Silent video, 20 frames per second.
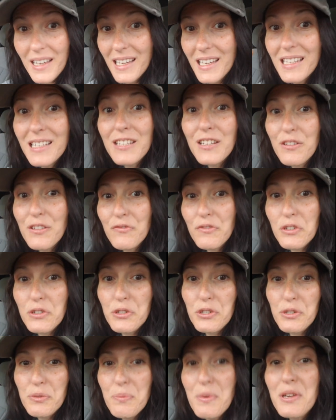End of the
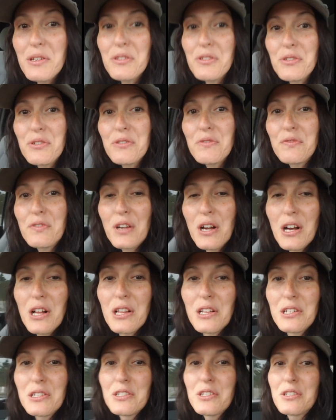first semester of
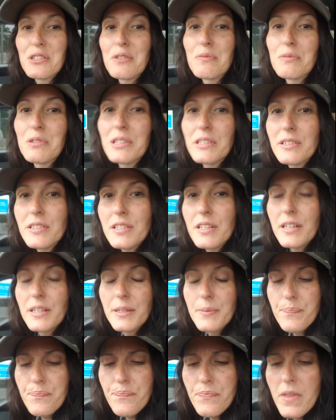college, so I'm really
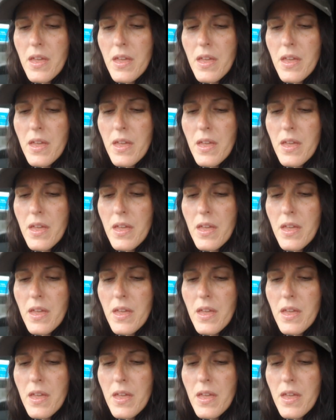excited.